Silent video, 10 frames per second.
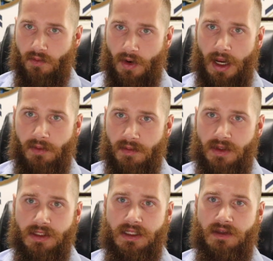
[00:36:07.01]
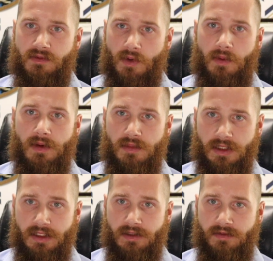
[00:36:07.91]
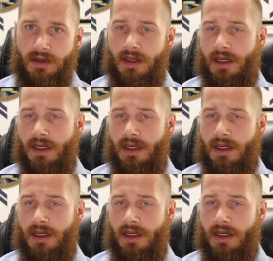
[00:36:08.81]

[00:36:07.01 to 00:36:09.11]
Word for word: why we believe what we believe.